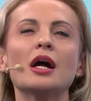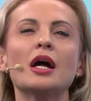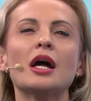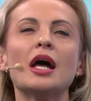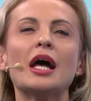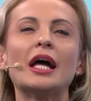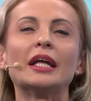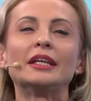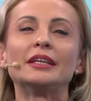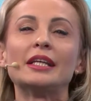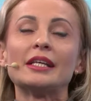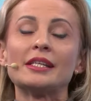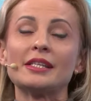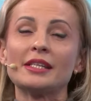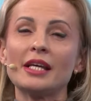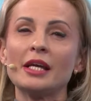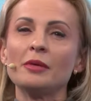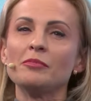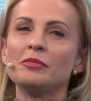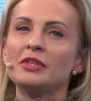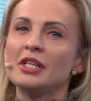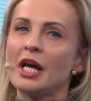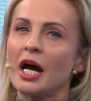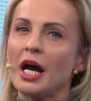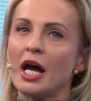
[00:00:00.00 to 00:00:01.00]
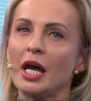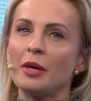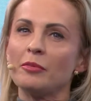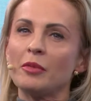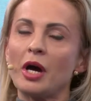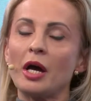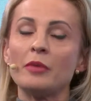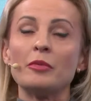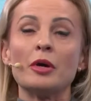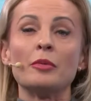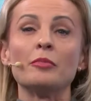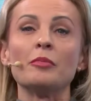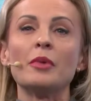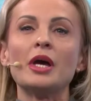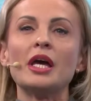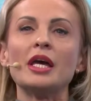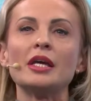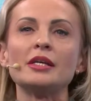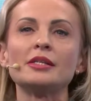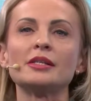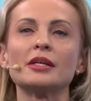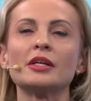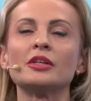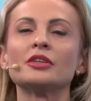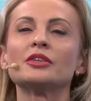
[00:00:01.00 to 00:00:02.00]
At the same time, I'm
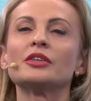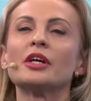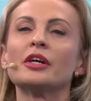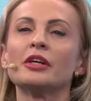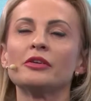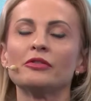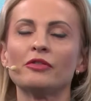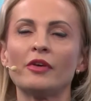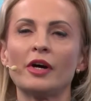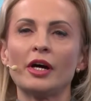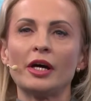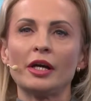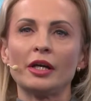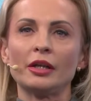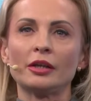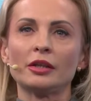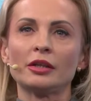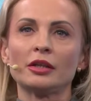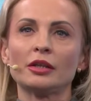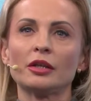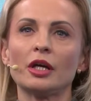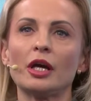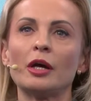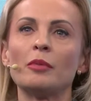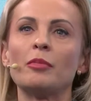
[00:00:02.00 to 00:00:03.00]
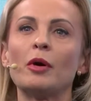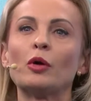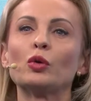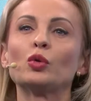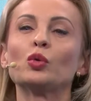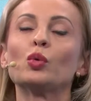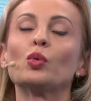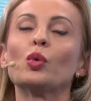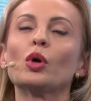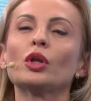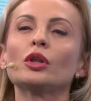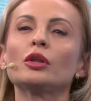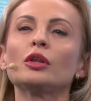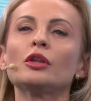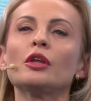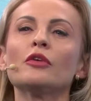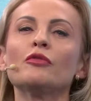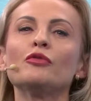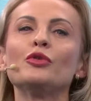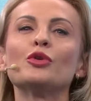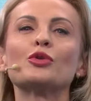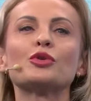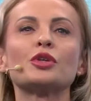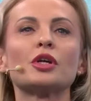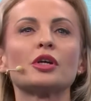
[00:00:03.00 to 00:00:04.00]
amazed and terrified about what the
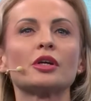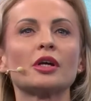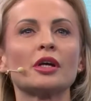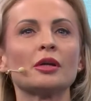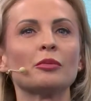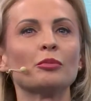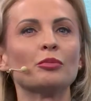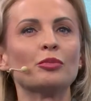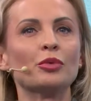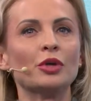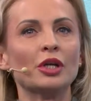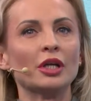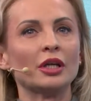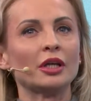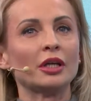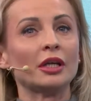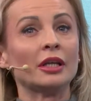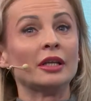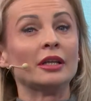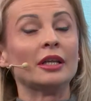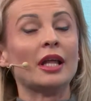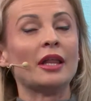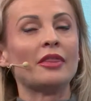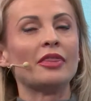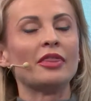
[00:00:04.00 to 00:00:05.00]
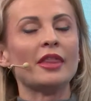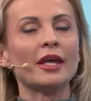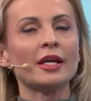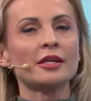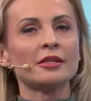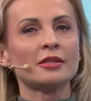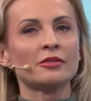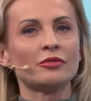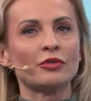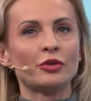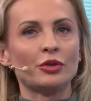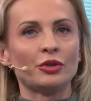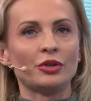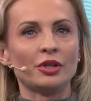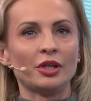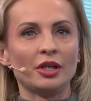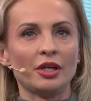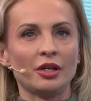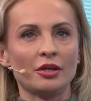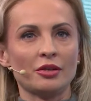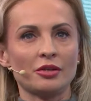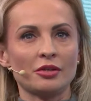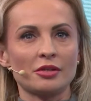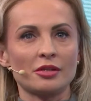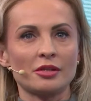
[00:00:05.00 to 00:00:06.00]
future can bring in the next 30
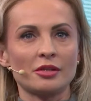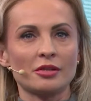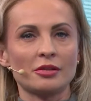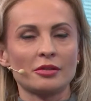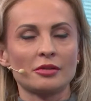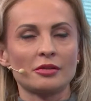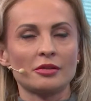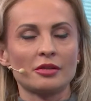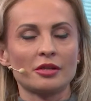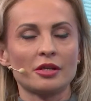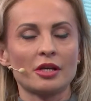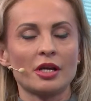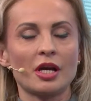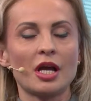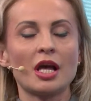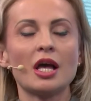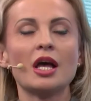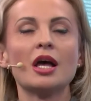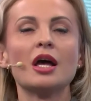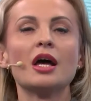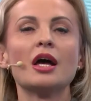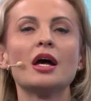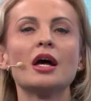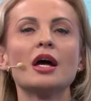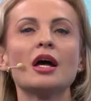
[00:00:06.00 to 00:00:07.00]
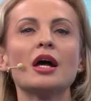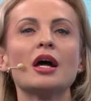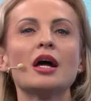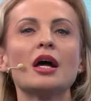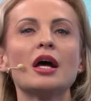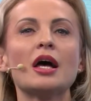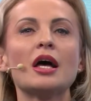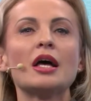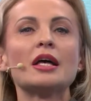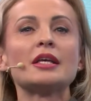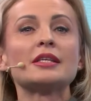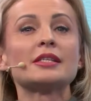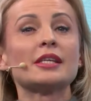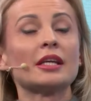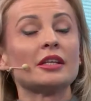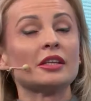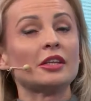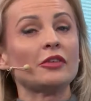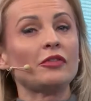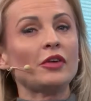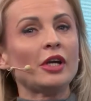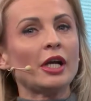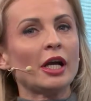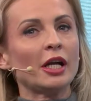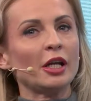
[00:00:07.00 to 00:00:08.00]
years.
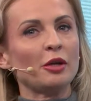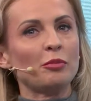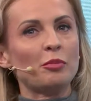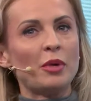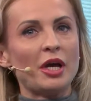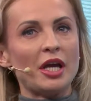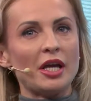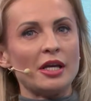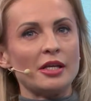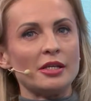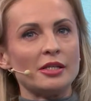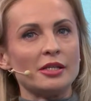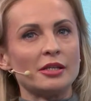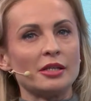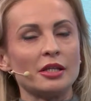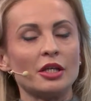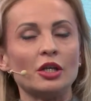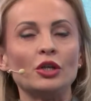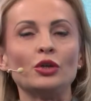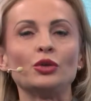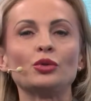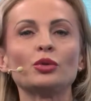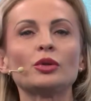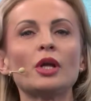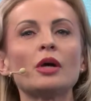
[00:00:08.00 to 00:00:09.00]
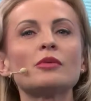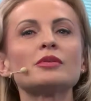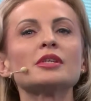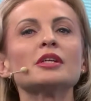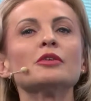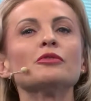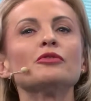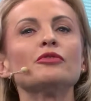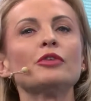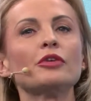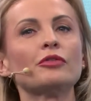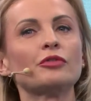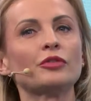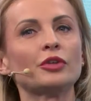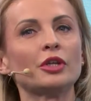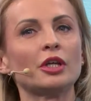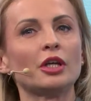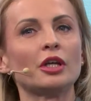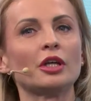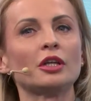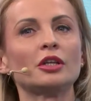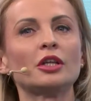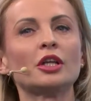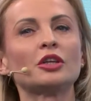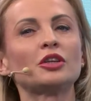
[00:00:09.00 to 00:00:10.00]
Scientifically based, in
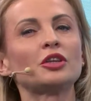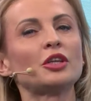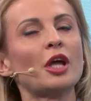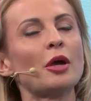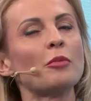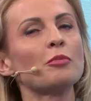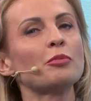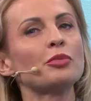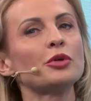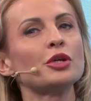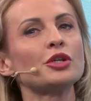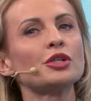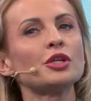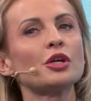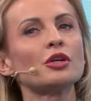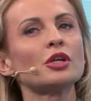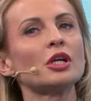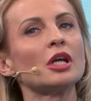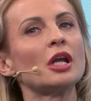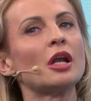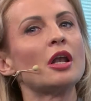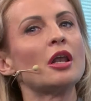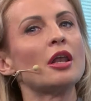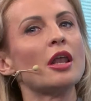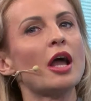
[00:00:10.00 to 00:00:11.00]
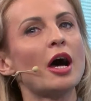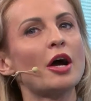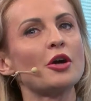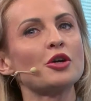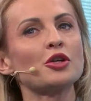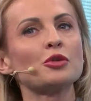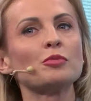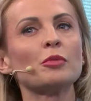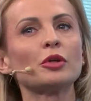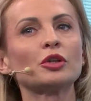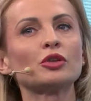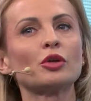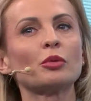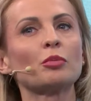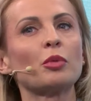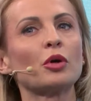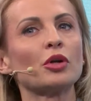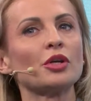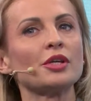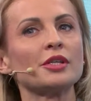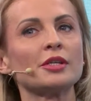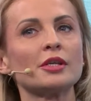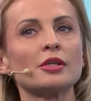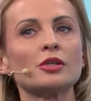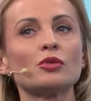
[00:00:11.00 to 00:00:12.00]
2050, the temperature in large
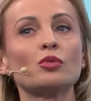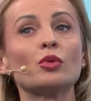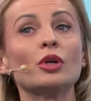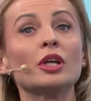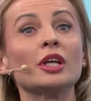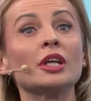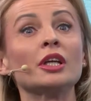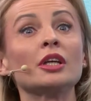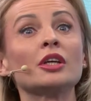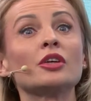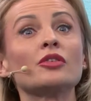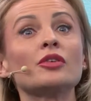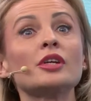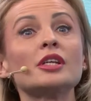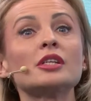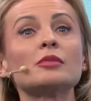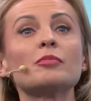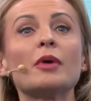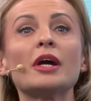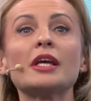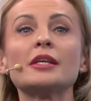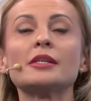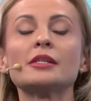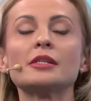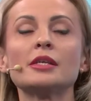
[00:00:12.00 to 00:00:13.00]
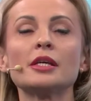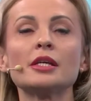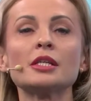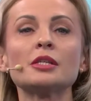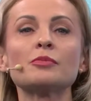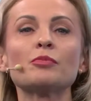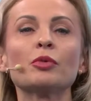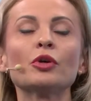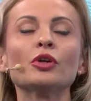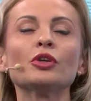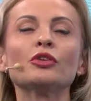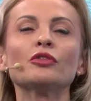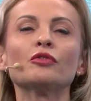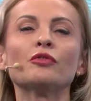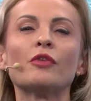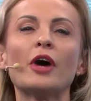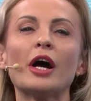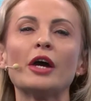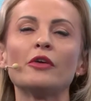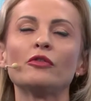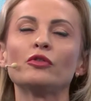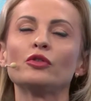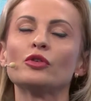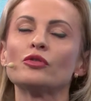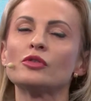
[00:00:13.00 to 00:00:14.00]
metropolises will increase by
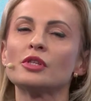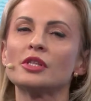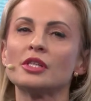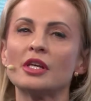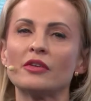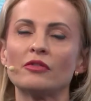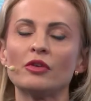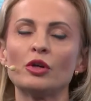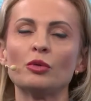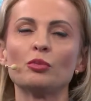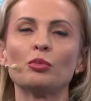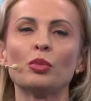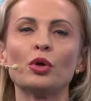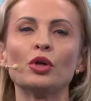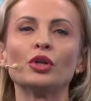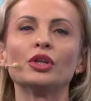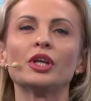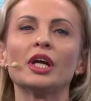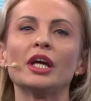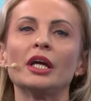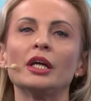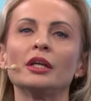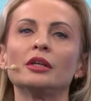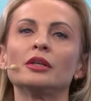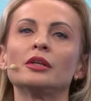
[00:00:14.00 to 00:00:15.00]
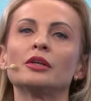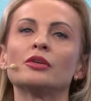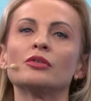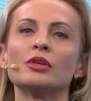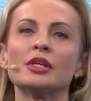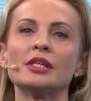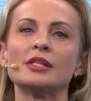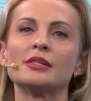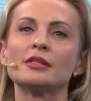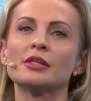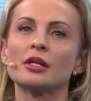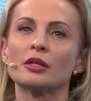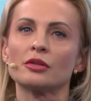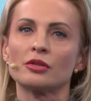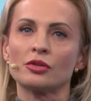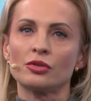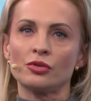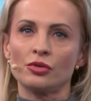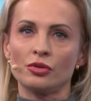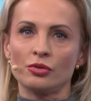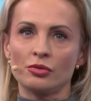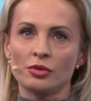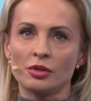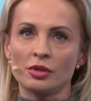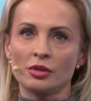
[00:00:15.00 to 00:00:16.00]
6.5 to 7.8 degrees
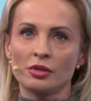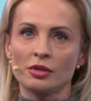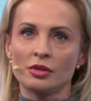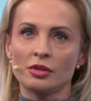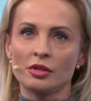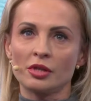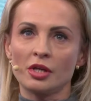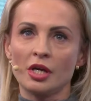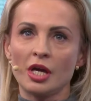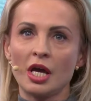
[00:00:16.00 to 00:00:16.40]
Celsius.